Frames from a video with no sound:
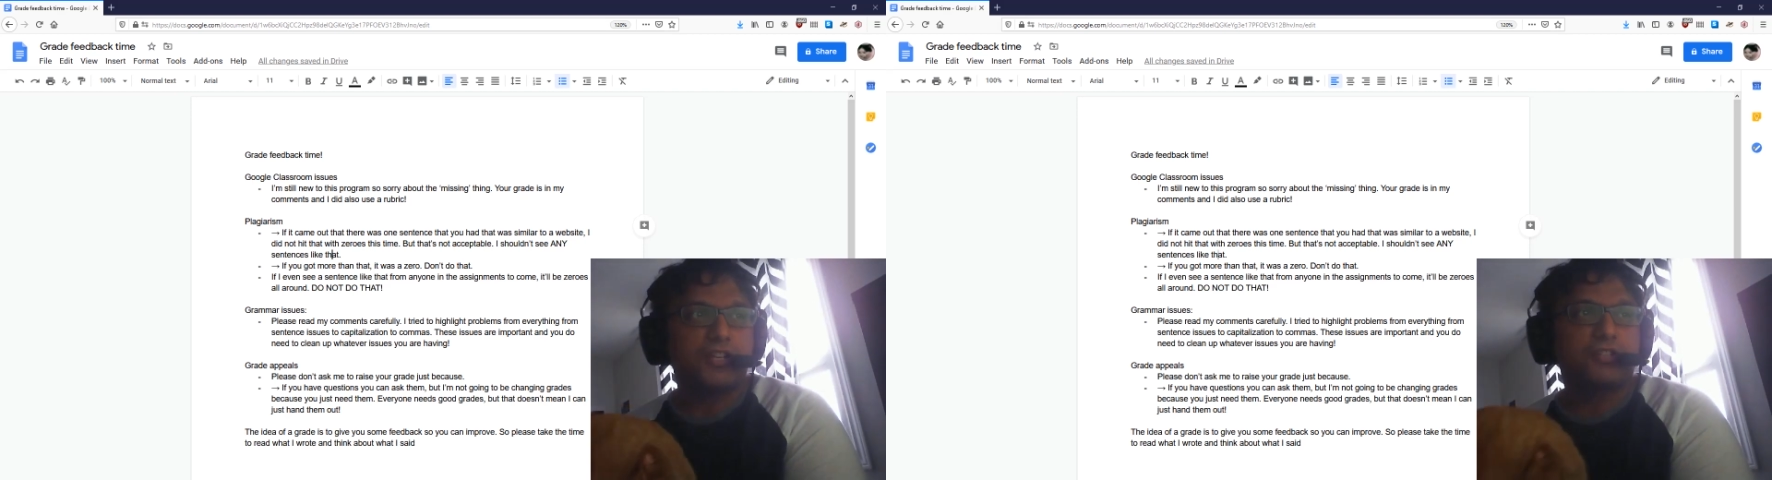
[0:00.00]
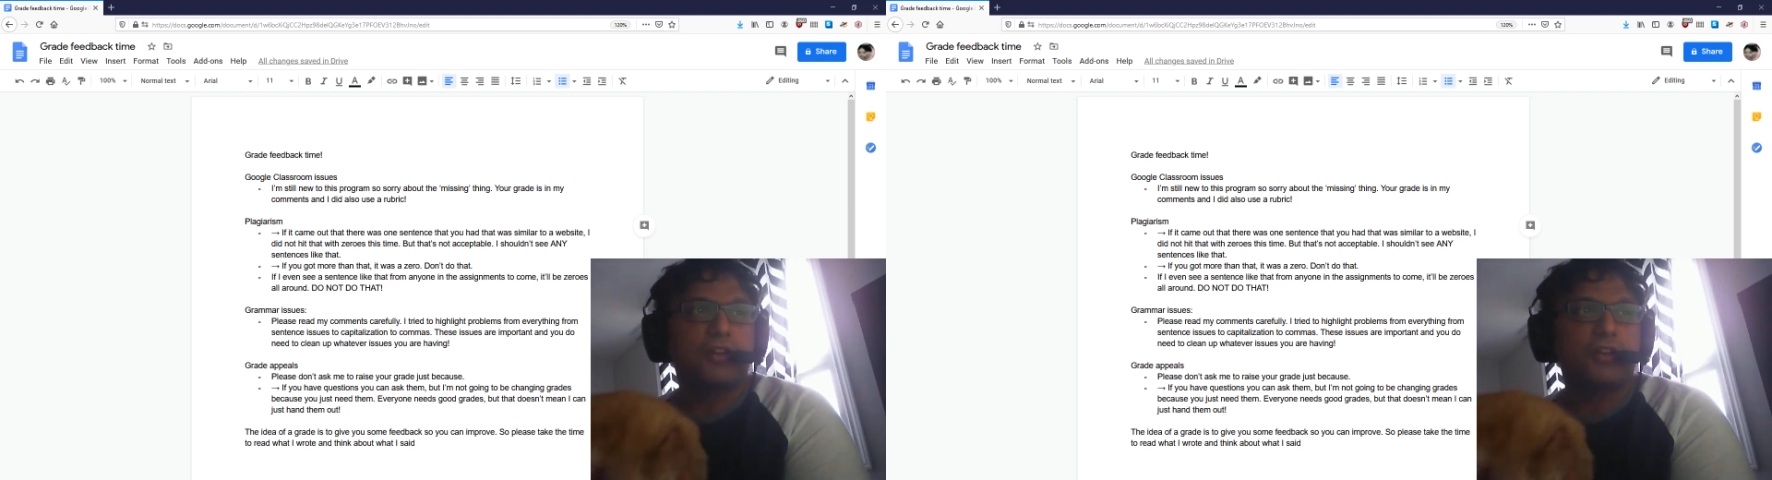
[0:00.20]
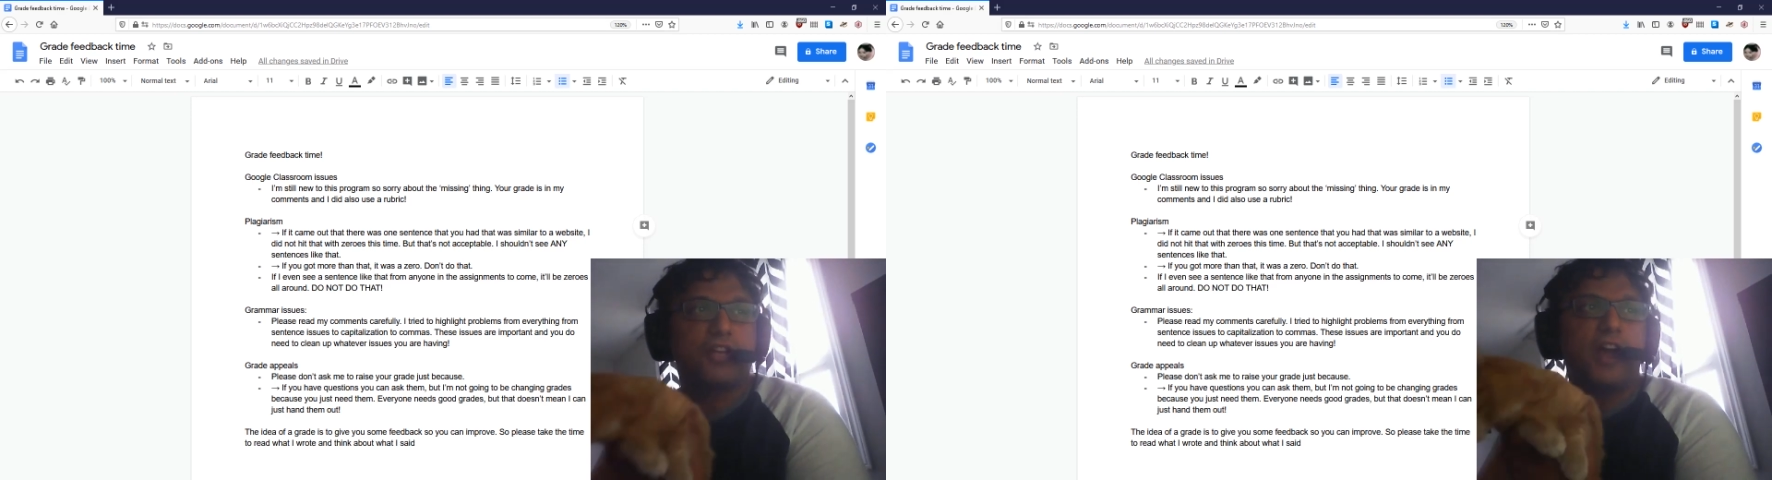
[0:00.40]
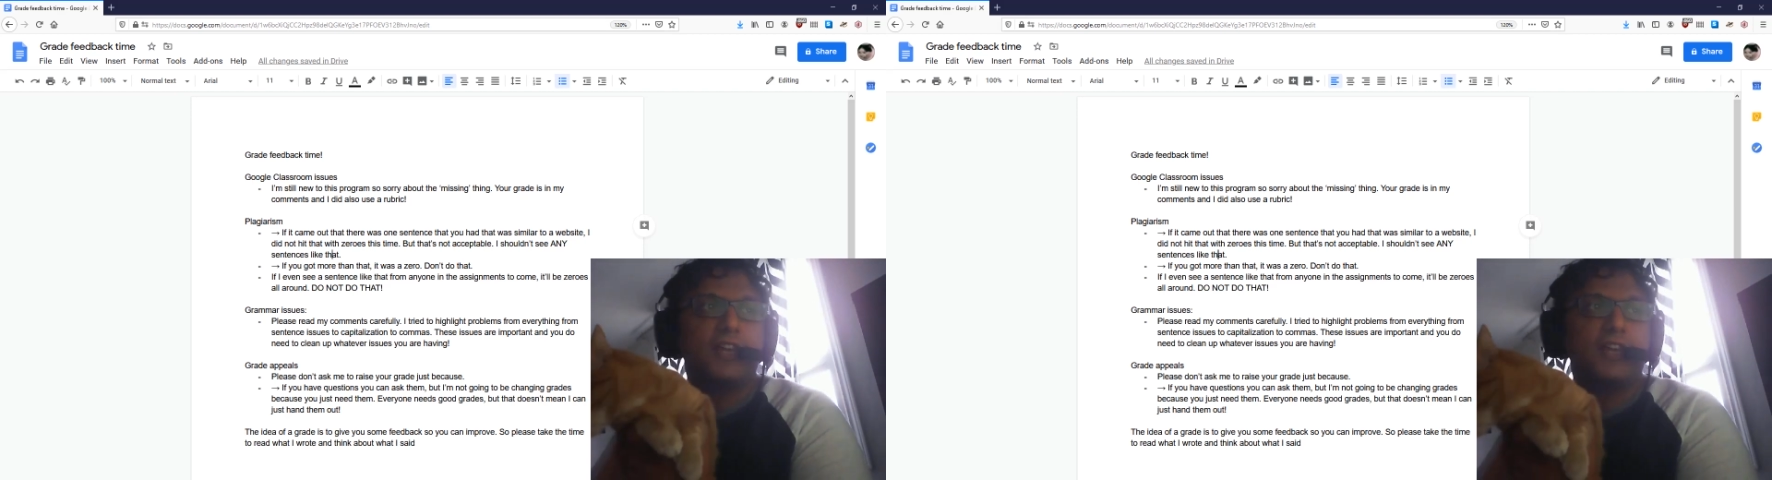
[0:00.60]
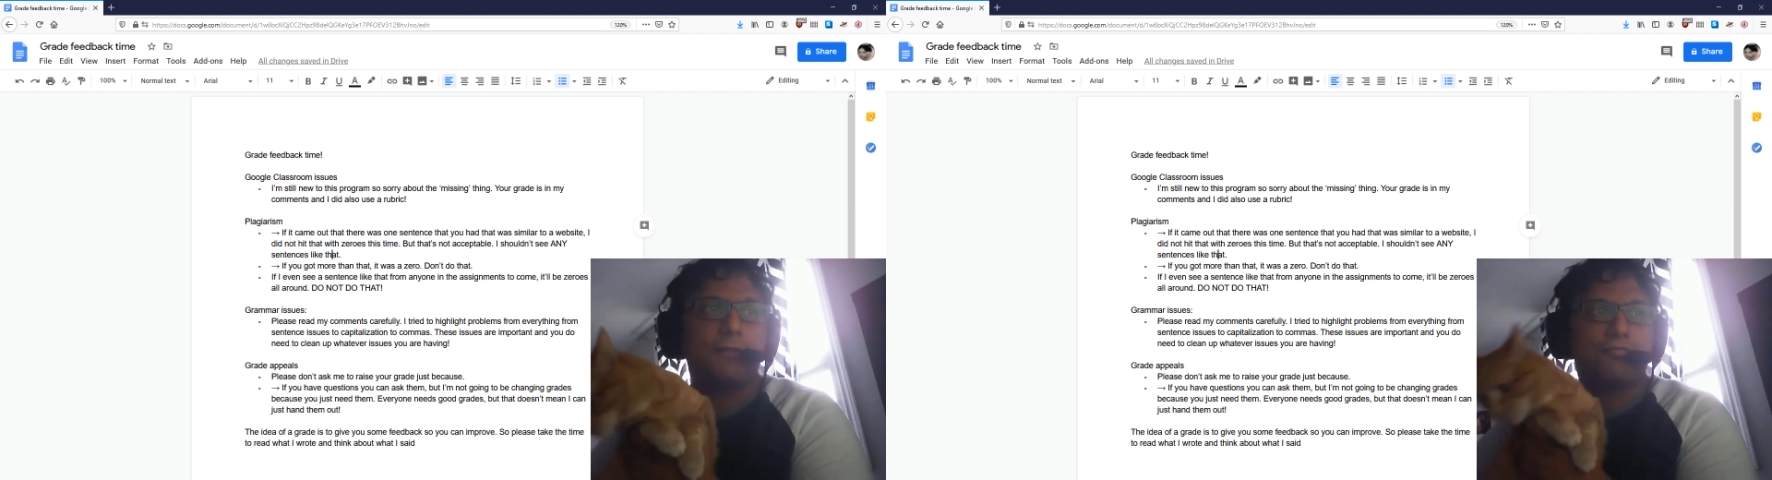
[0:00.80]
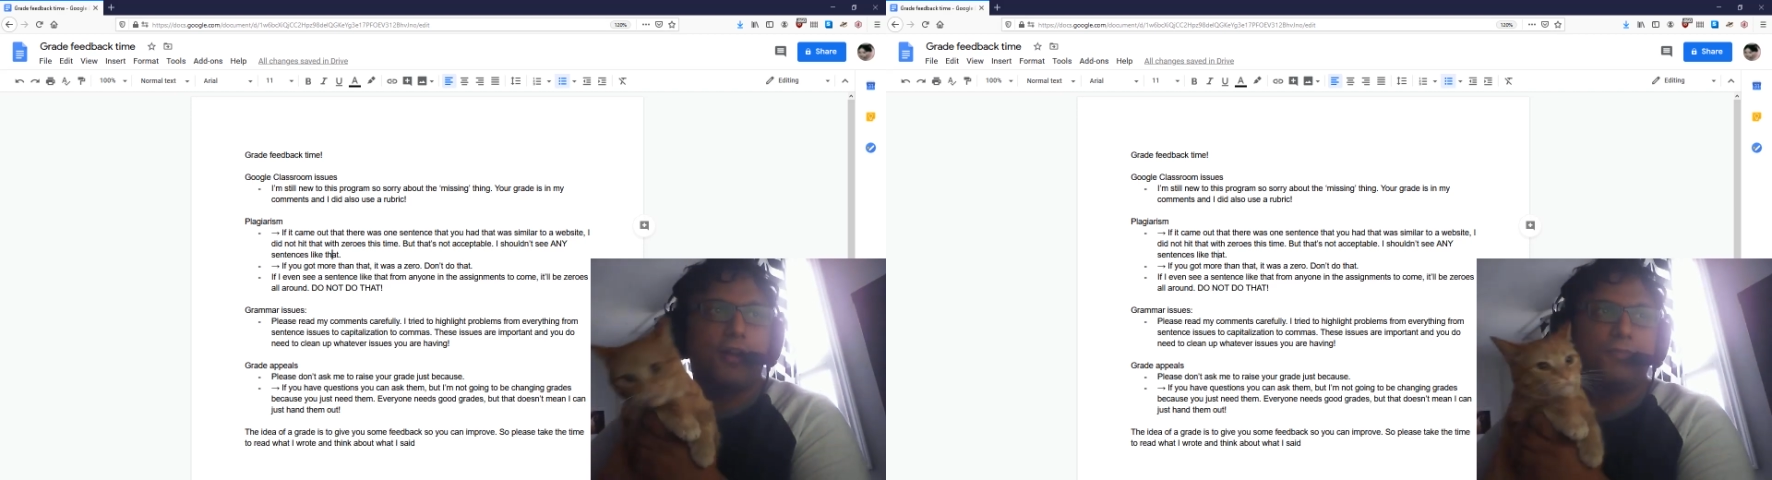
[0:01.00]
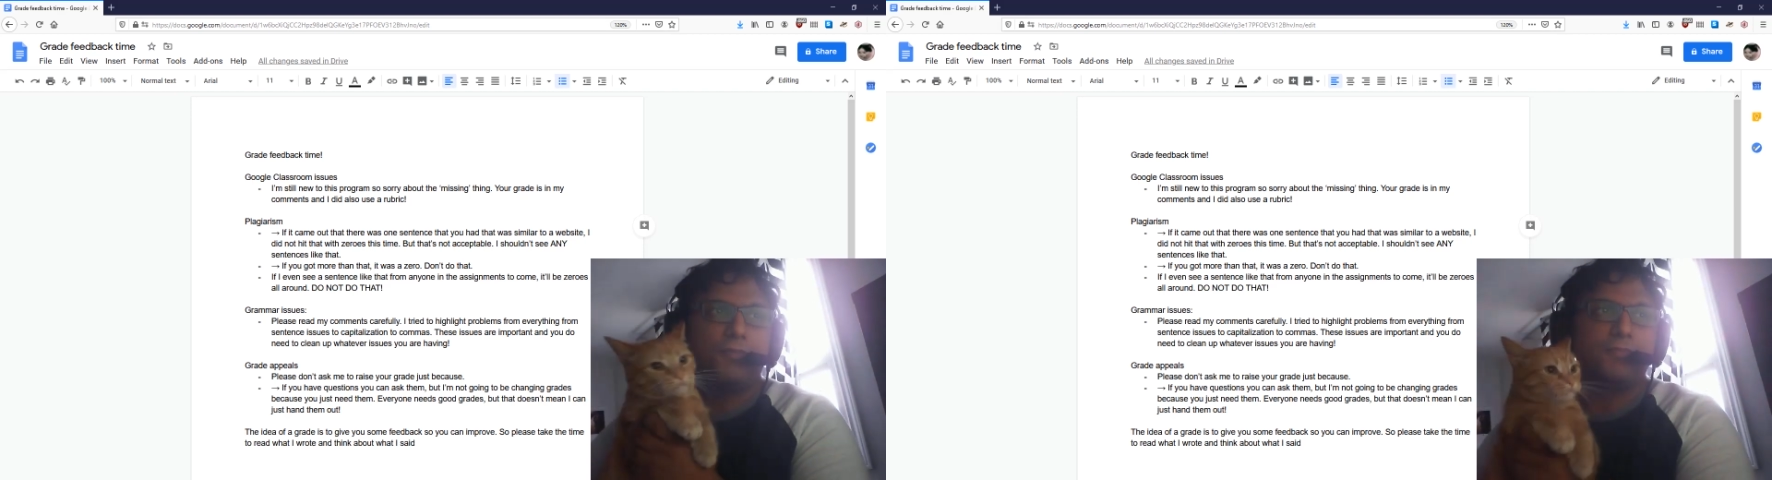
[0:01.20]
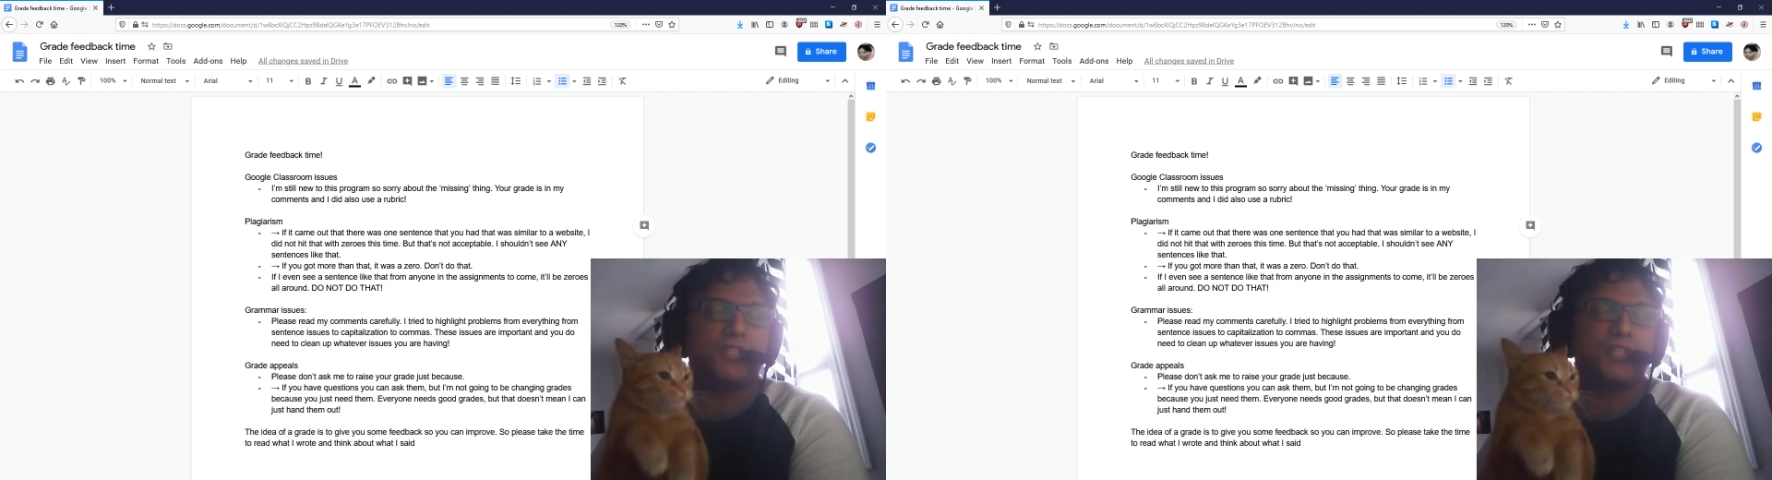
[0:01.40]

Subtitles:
I tried to highlight problems